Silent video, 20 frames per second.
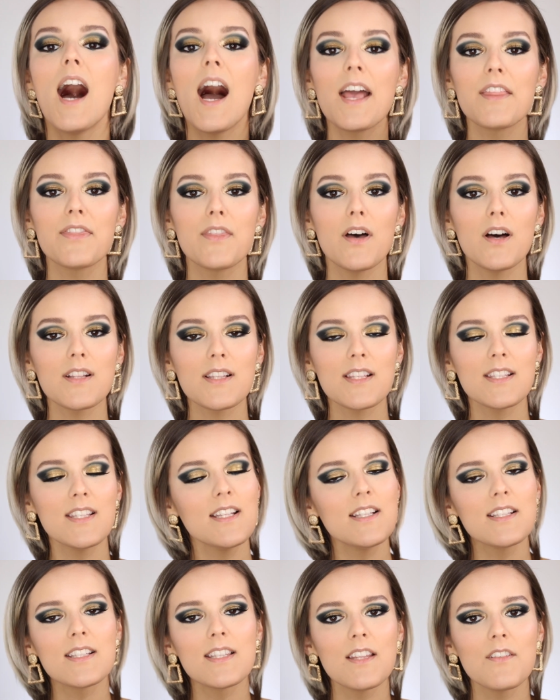I thought
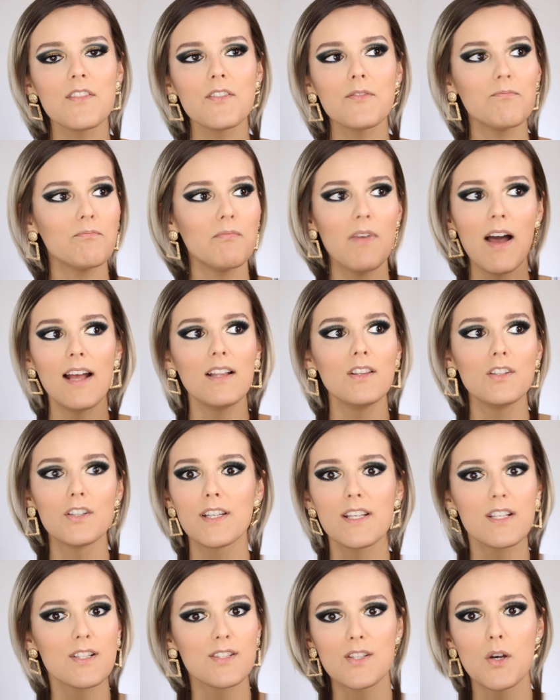since the eye
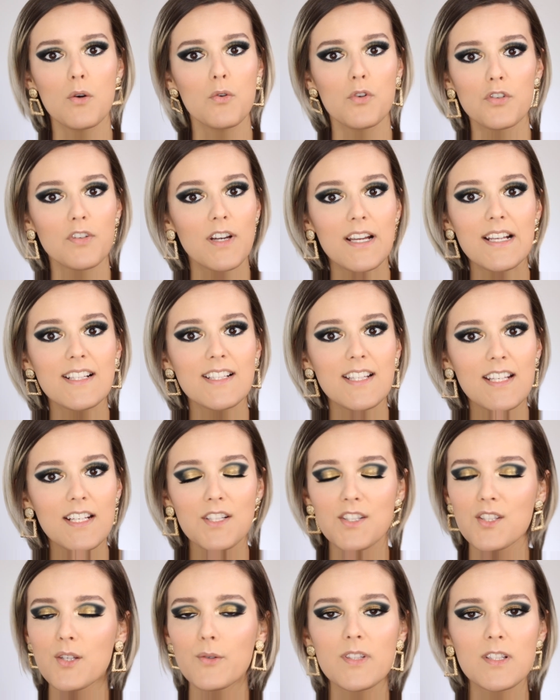look is so crazy,
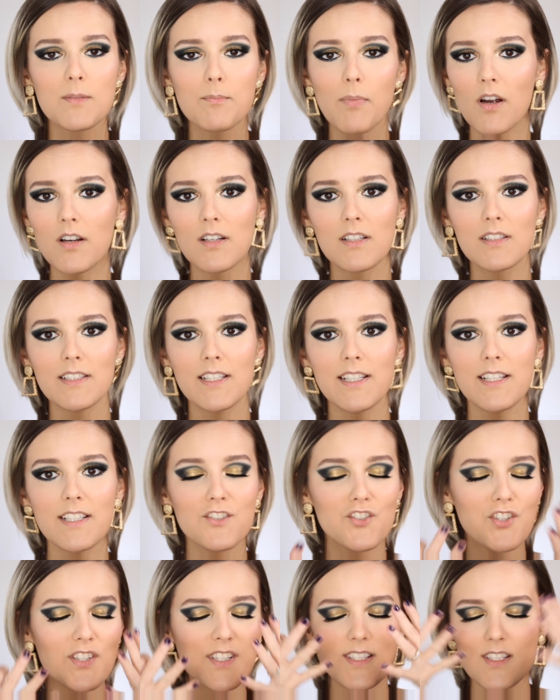so sparkly,
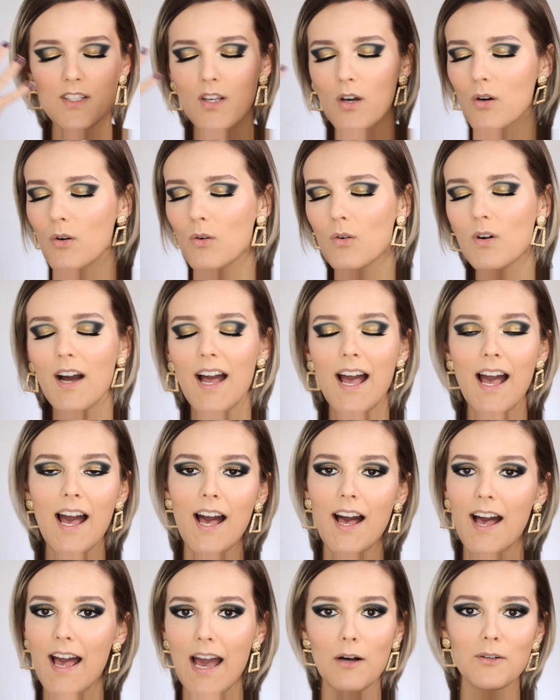just so
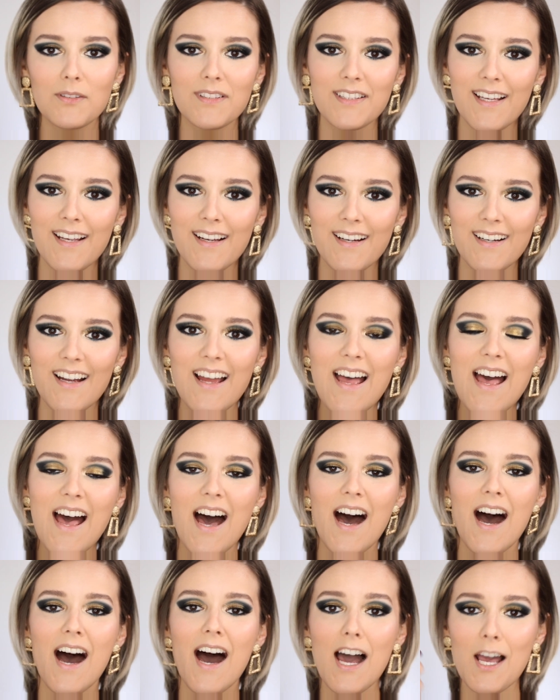out there,
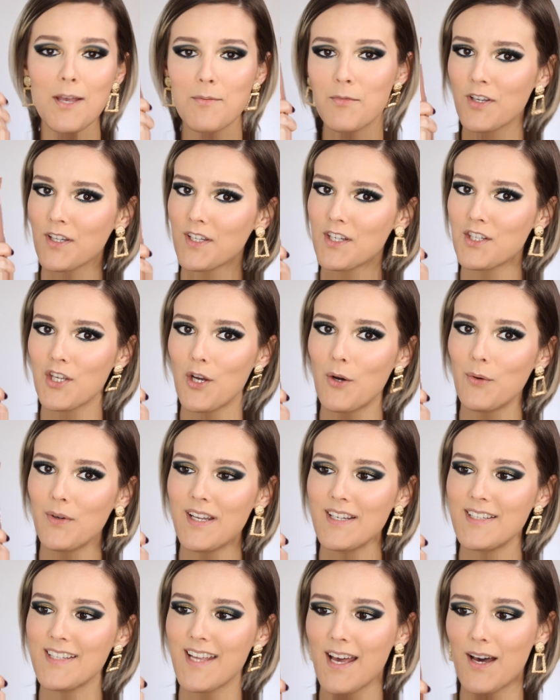I'm gonna tone
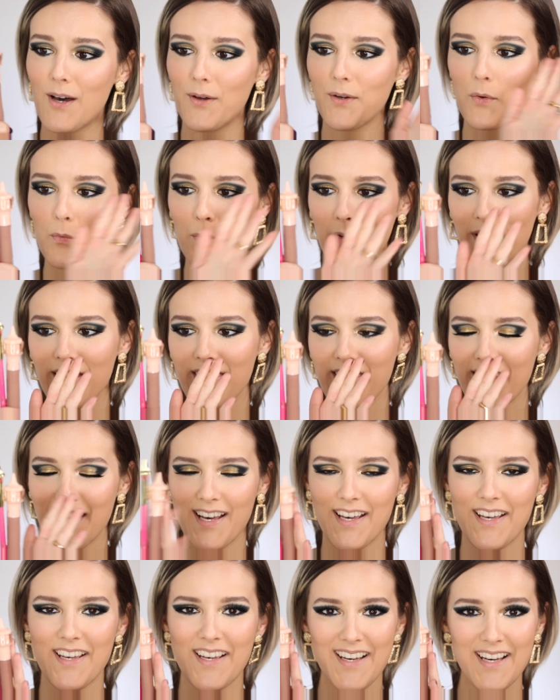it down with
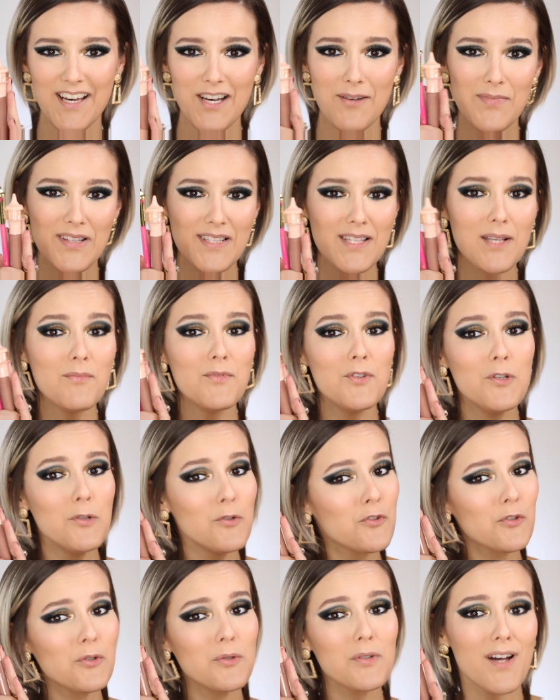some
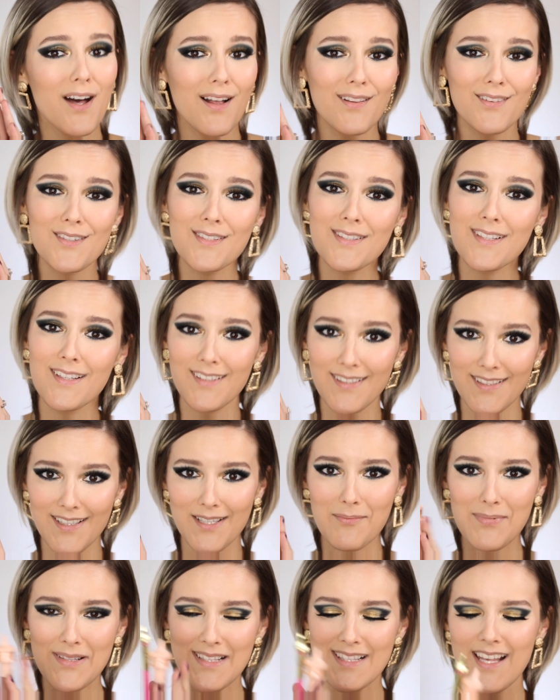neutral colors on the
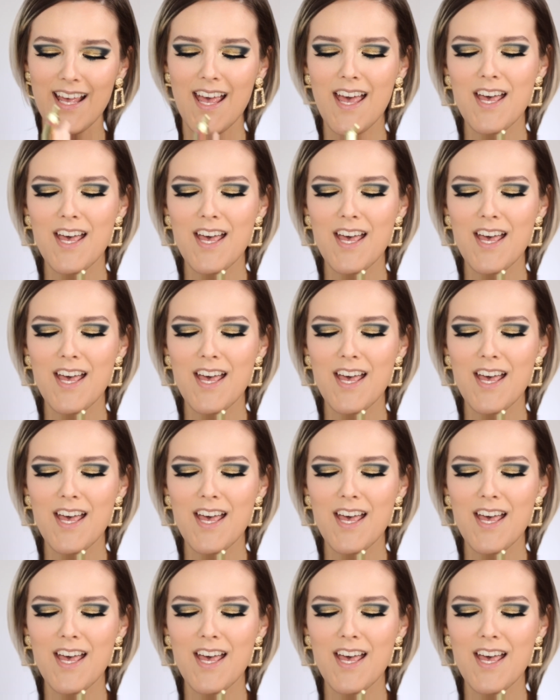lips.